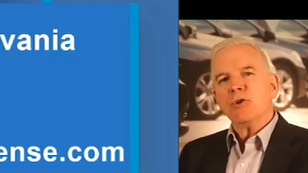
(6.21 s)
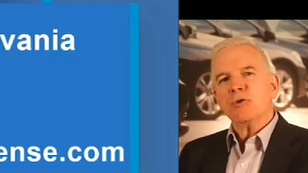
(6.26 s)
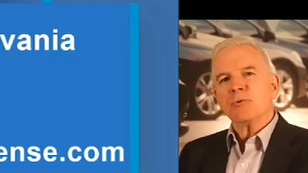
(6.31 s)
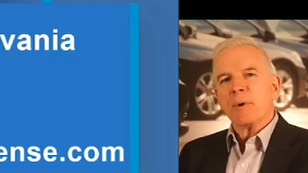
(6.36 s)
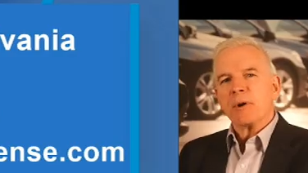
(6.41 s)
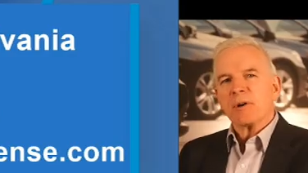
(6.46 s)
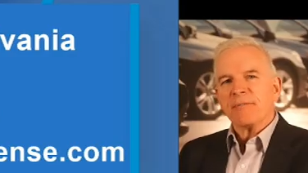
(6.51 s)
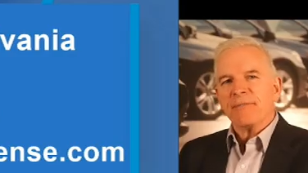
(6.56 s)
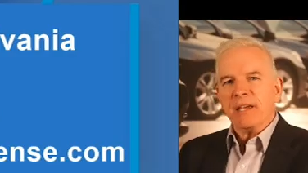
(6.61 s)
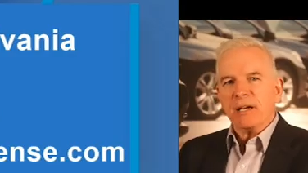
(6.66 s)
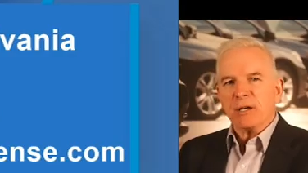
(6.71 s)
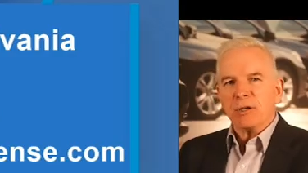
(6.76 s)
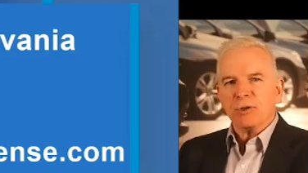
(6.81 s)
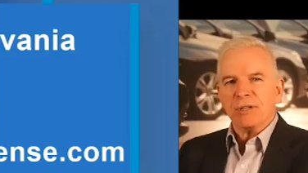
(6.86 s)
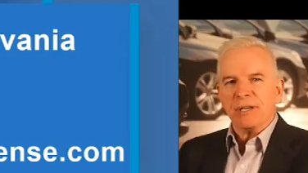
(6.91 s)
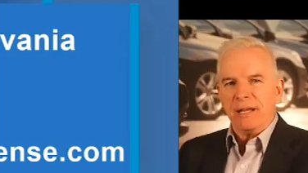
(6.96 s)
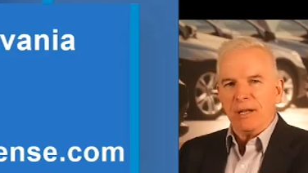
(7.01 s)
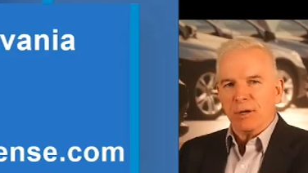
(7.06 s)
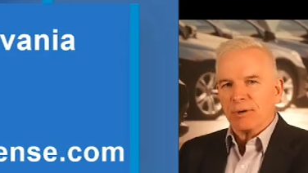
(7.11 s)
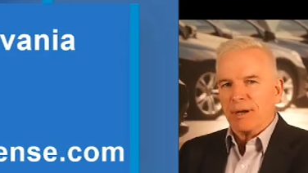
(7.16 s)
motor vehicle
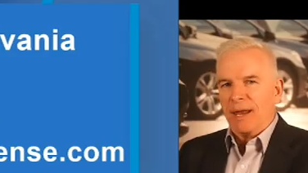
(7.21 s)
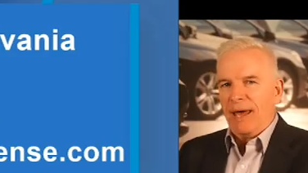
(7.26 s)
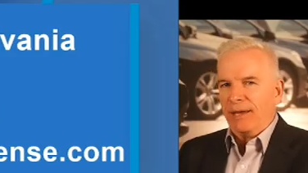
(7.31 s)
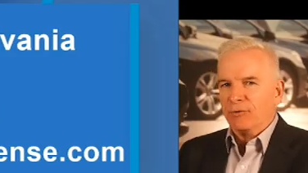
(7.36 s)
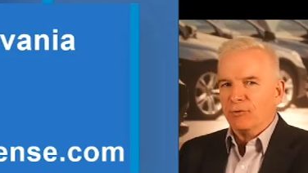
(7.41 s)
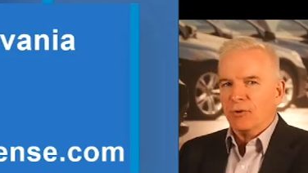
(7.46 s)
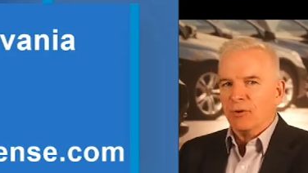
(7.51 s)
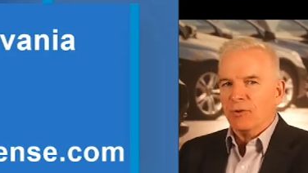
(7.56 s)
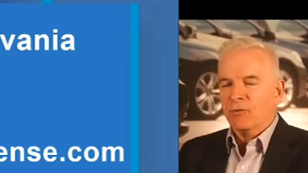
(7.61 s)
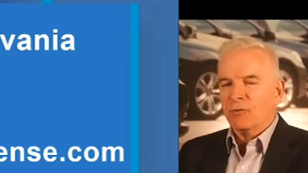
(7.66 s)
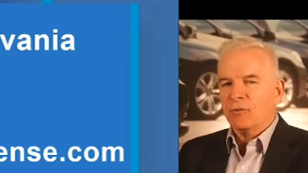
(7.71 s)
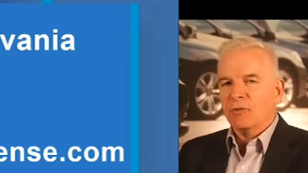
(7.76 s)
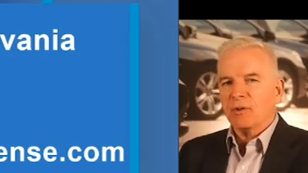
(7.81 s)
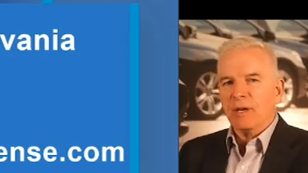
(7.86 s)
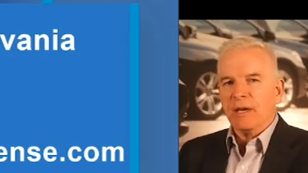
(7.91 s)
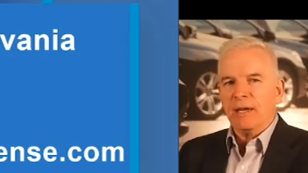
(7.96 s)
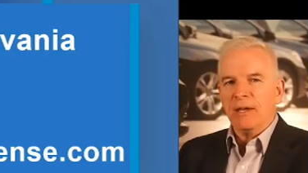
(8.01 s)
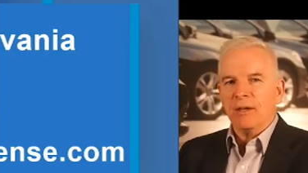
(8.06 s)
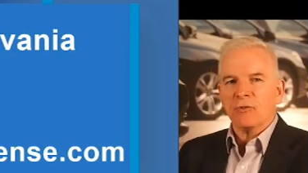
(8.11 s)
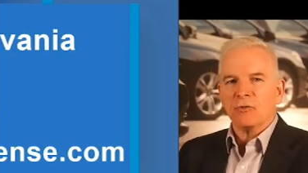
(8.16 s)
dealer license
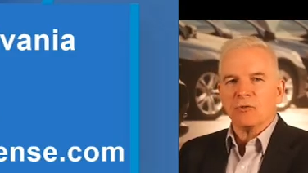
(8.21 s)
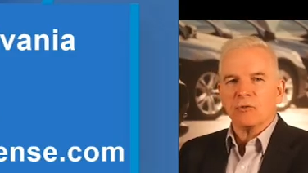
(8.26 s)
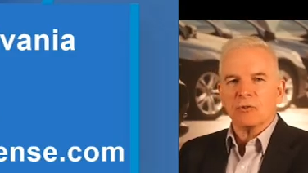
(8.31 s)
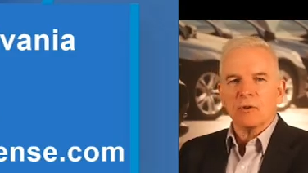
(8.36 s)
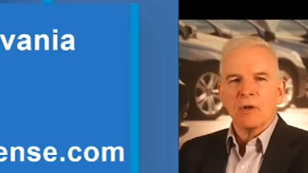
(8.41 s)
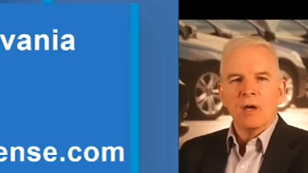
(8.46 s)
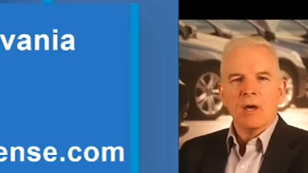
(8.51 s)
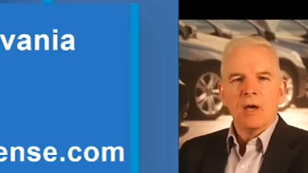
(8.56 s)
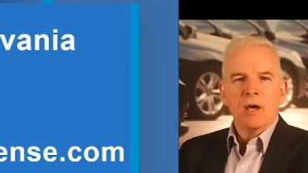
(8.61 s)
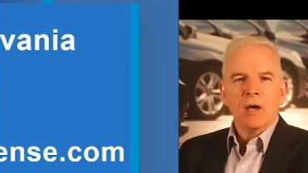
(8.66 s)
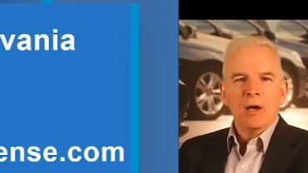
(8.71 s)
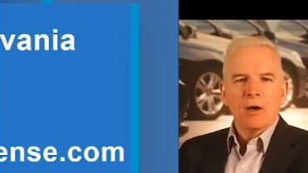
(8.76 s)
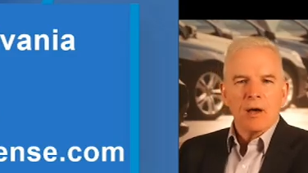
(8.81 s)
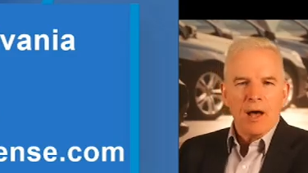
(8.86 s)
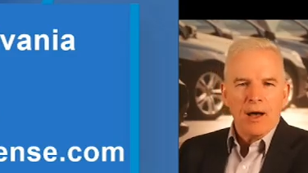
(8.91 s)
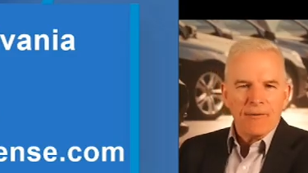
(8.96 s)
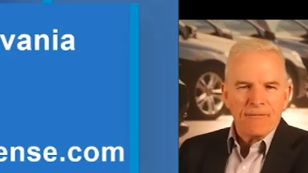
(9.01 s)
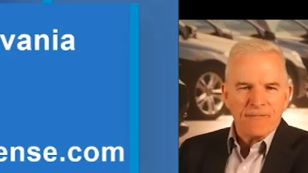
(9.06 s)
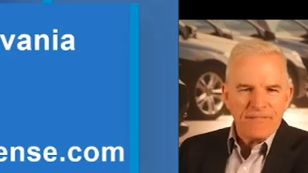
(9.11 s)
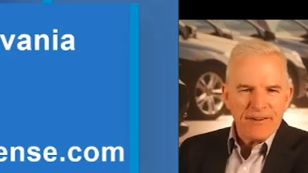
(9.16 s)
is
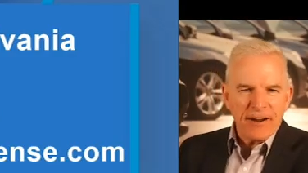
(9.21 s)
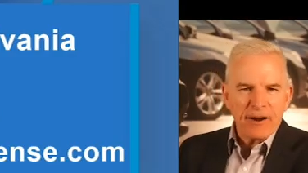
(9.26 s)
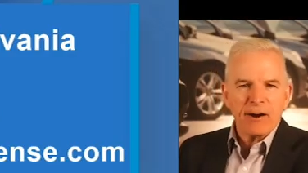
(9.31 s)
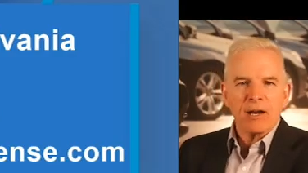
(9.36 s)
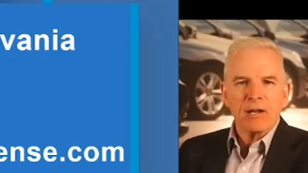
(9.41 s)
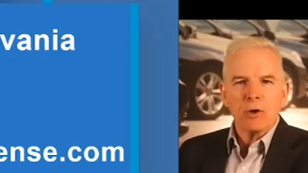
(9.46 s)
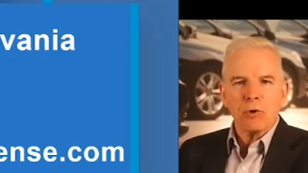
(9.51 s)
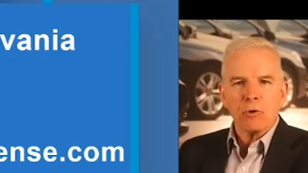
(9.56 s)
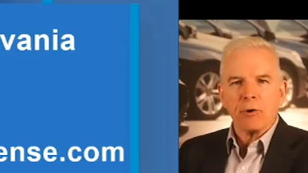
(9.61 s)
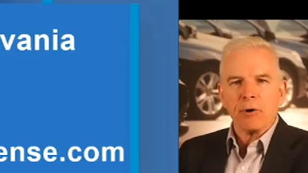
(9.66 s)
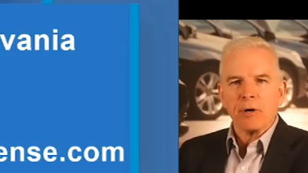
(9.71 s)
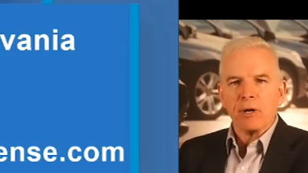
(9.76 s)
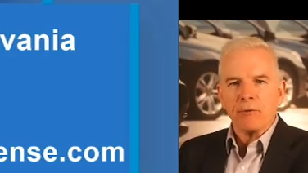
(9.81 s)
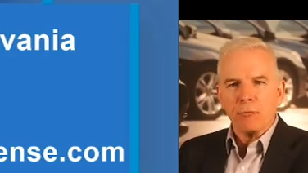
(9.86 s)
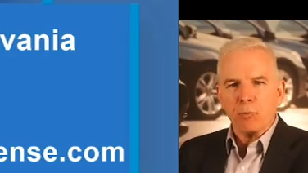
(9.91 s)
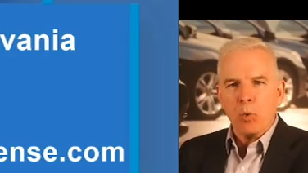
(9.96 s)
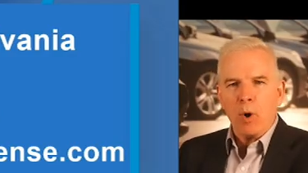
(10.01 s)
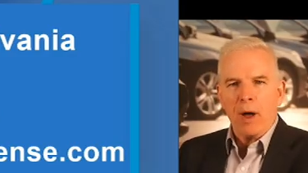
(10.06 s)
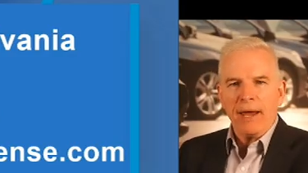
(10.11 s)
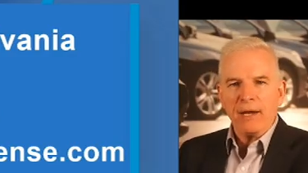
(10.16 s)
a very
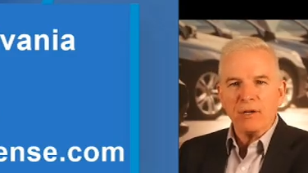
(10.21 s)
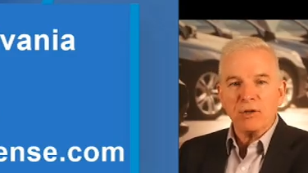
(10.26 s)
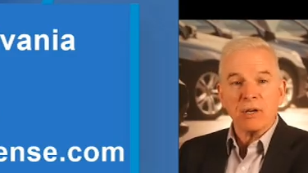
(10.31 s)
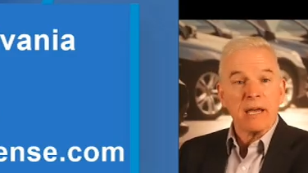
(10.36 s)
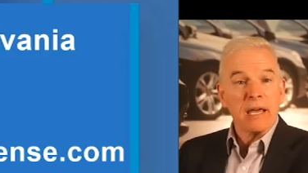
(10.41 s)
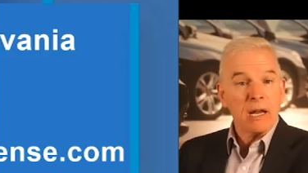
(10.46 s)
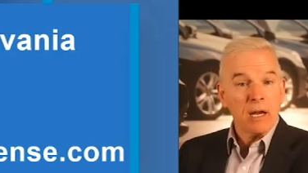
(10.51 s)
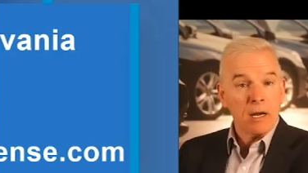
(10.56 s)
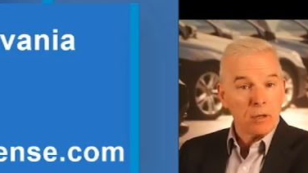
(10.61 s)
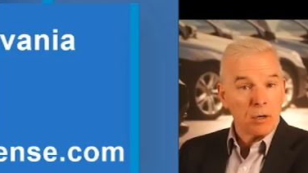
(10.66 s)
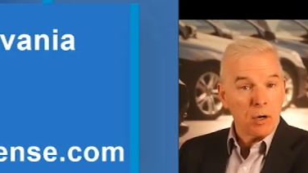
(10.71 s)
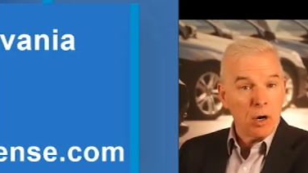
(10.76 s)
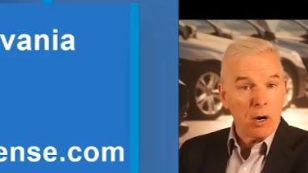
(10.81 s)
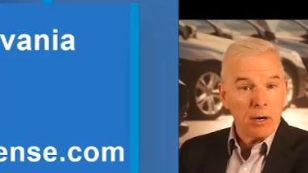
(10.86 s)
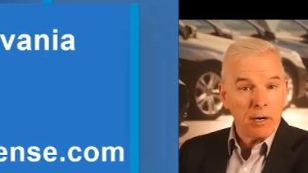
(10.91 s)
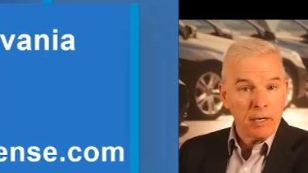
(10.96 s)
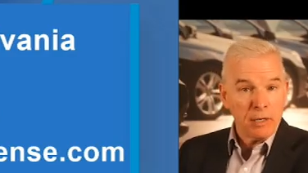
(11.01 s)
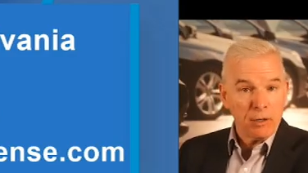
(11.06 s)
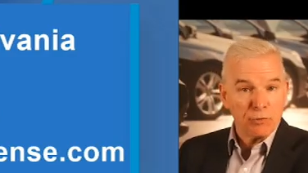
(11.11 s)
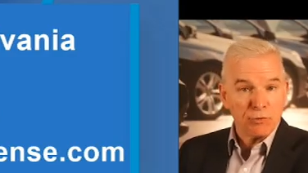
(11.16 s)
lucrative way to get into the
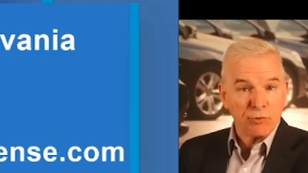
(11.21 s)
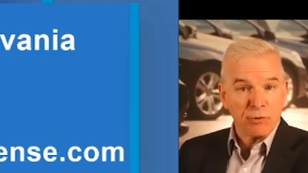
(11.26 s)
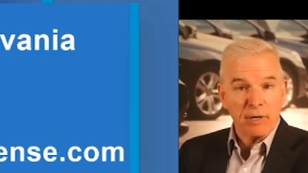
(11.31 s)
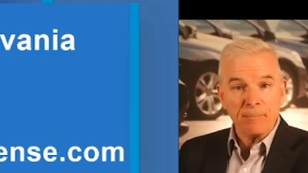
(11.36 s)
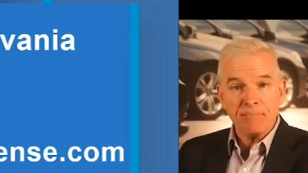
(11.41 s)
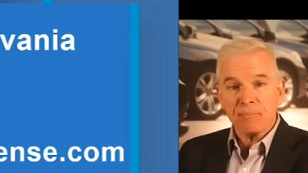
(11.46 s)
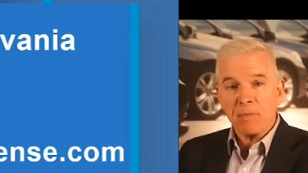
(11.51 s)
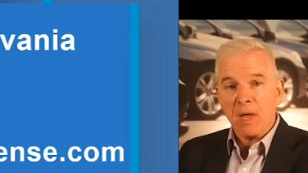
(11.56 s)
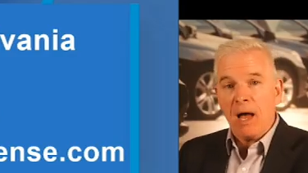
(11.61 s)
car industry.